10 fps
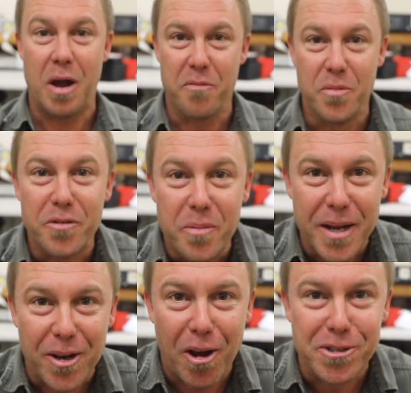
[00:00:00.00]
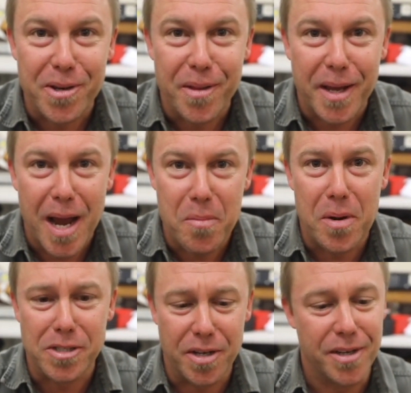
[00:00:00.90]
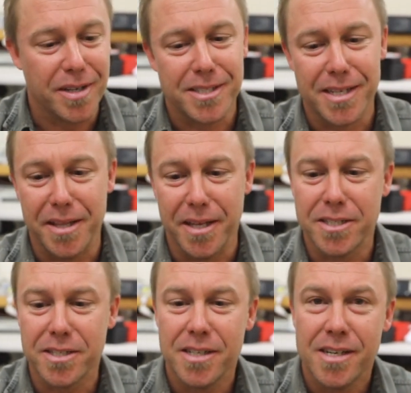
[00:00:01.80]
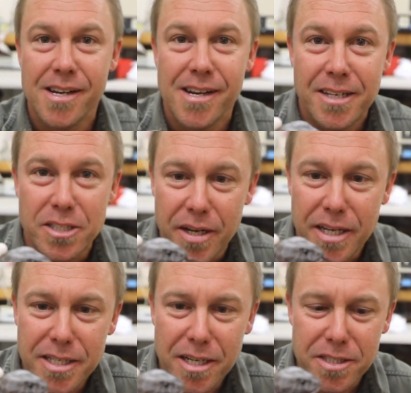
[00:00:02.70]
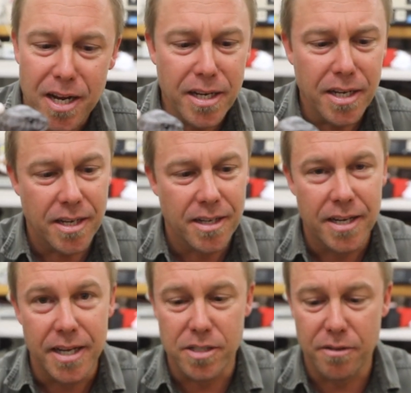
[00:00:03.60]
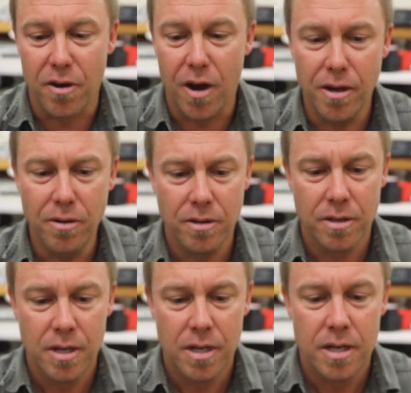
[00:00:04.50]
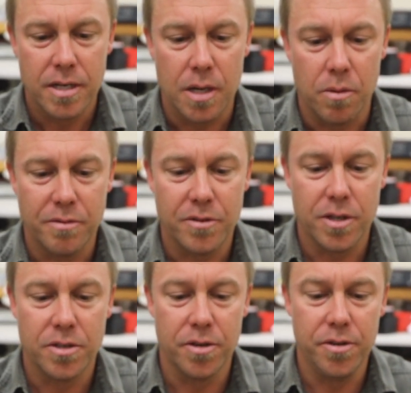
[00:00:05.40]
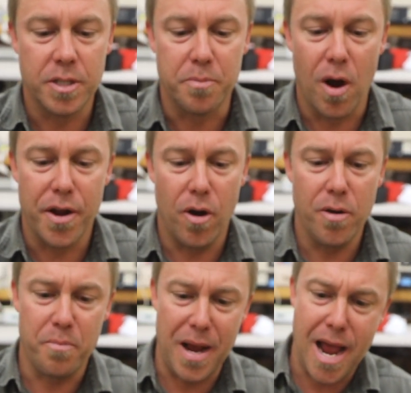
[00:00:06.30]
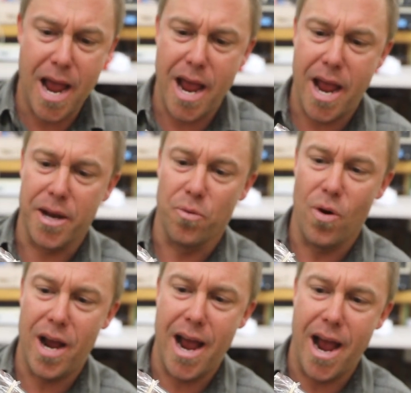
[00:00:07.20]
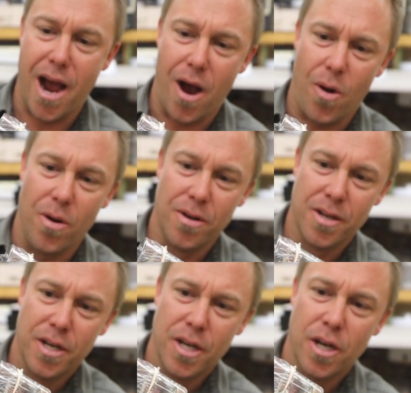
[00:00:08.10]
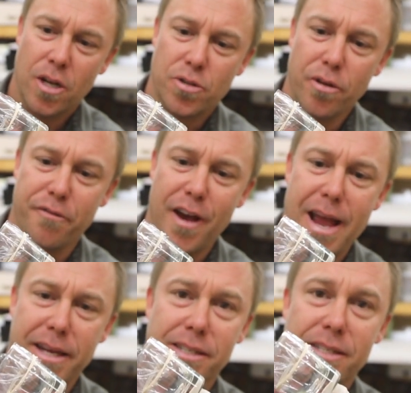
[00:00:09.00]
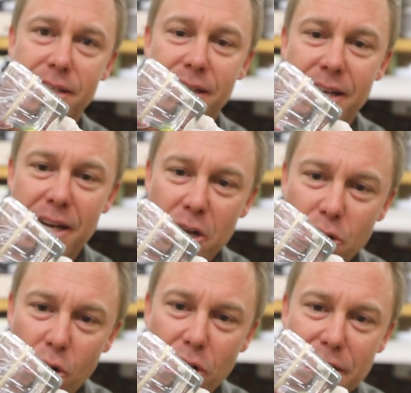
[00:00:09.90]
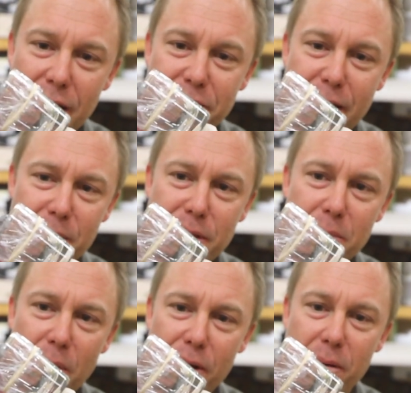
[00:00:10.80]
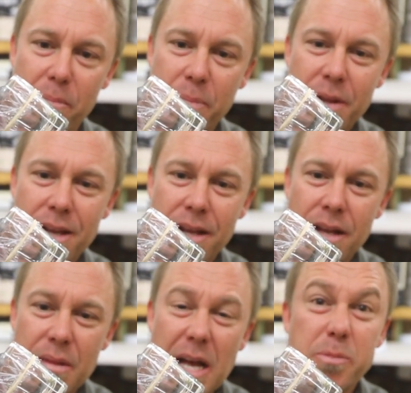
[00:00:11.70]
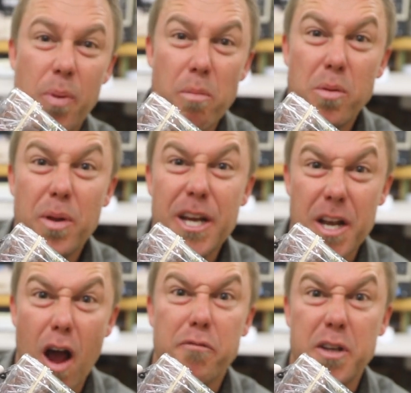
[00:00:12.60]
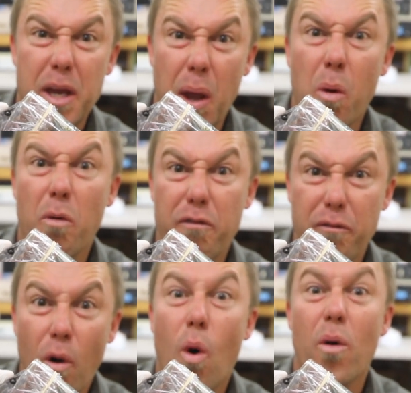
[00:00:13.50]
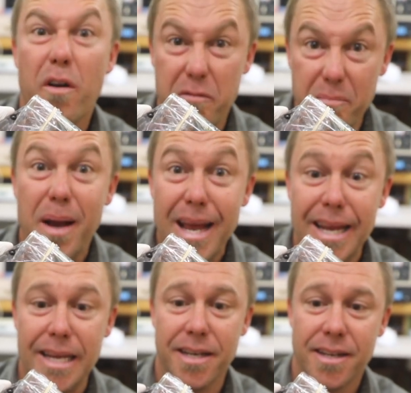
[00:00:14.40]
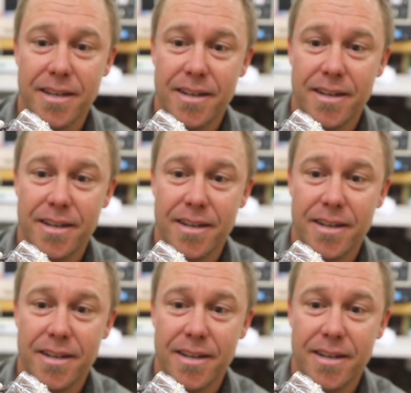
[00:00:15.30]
I've moved a bit closer to the camera so you can see this. So here's our snake, here's the vial. Now what we've got to do is bite on, bang, wow. 2 fangs. Look at that venom in the bottom. That's probably enough to kill 4 of me.